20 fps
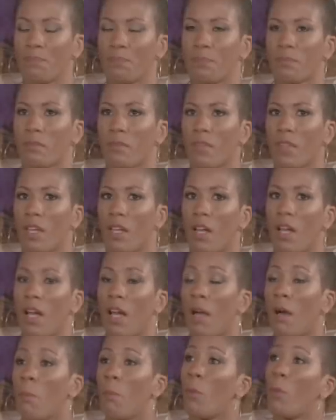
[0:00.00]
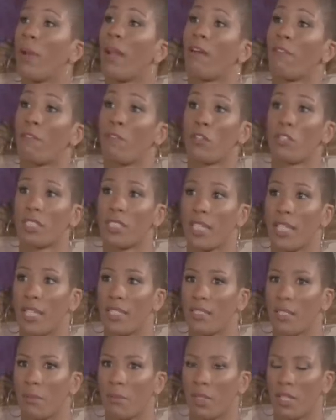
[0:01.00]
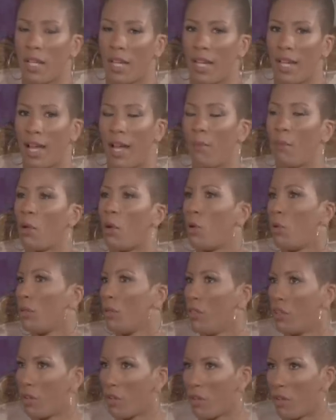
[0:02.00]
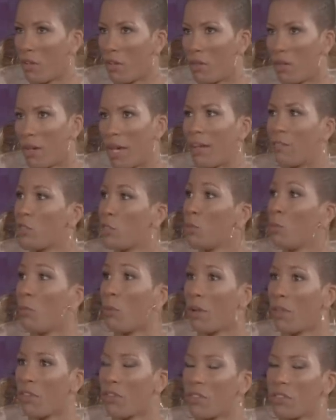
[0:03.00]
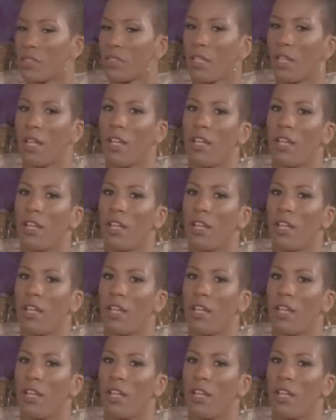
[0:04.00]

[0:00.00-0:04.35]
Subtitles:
But when I first said something like, I'm the only girl, I have two brothers,